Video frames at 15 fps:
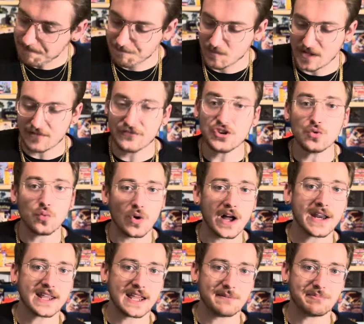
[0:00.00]
if you want
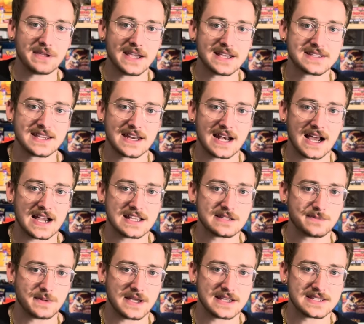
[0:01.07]
to get PSA 9s,
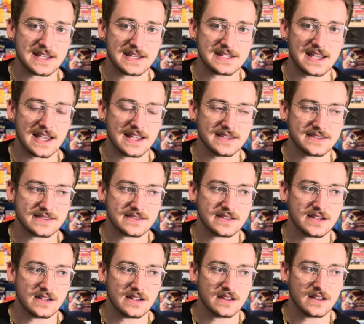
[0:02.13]
PSA 10s,
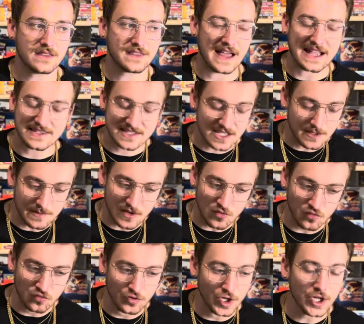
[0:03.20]
that's going to be
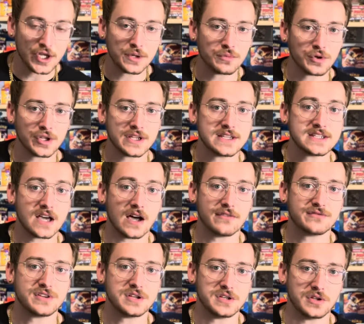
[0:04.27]
really, really
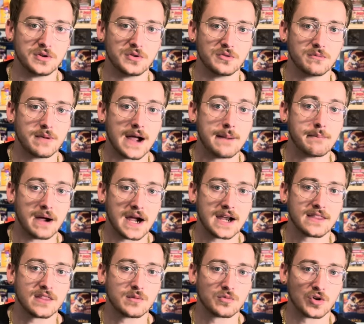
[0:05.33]
tough to do by
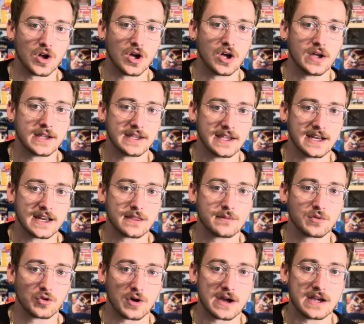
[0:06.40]
buying them raw and getting them
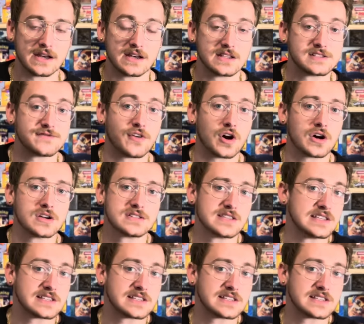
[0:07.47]
graded. As far as these